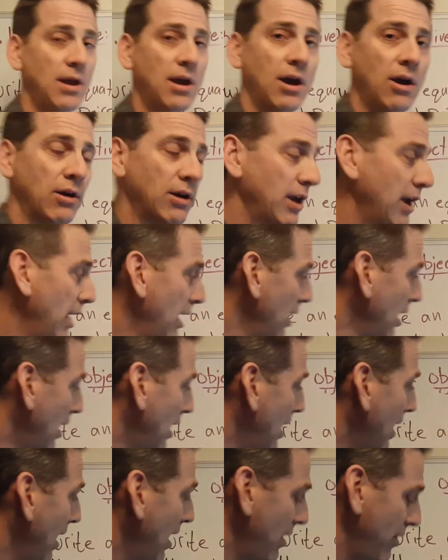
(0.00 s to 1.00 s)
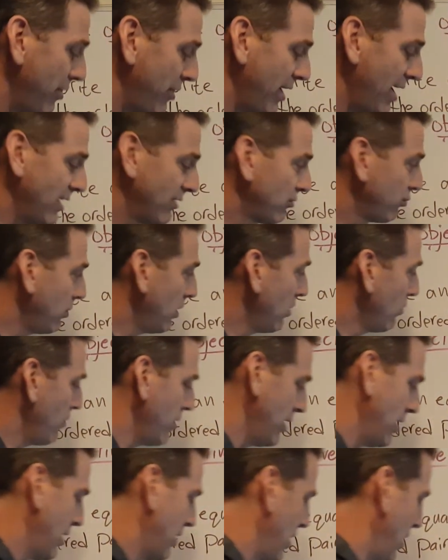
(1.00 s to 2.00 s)
Okay? And that's where
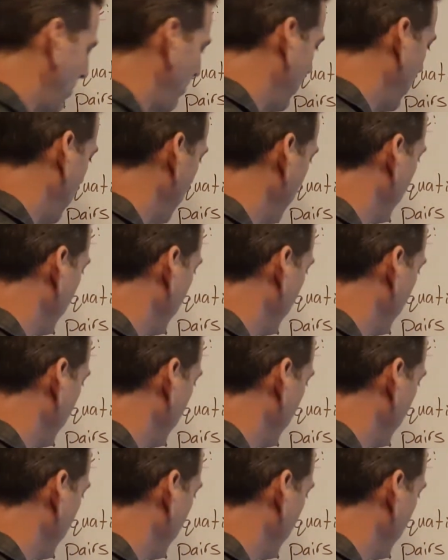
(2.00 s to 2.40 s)
we come up